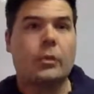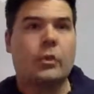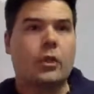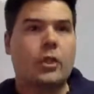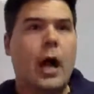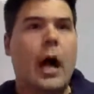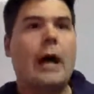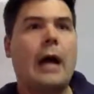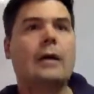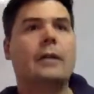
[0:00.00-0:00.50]

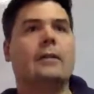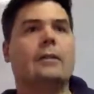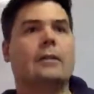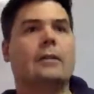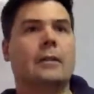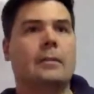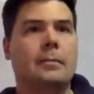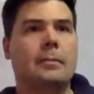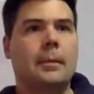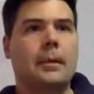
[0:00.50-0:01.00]

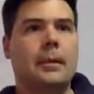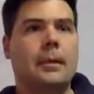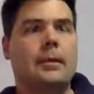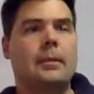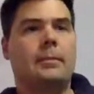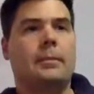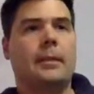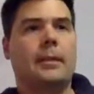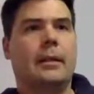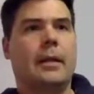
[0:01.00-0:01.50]
shocking to
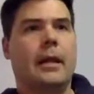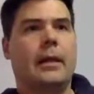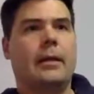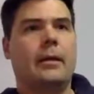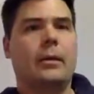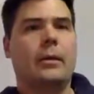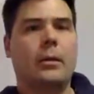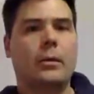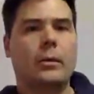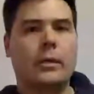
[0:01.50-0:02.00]
me to be
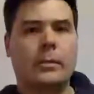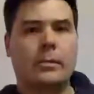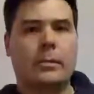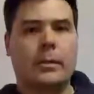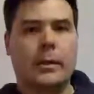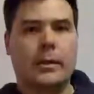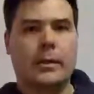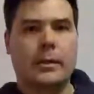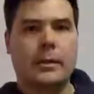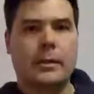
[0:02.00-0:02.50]
like, oh, this
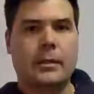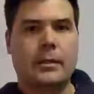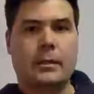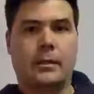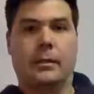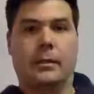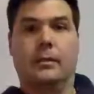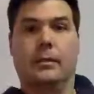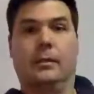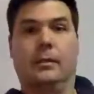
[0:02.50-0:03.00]

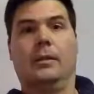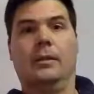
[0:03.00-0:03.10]
person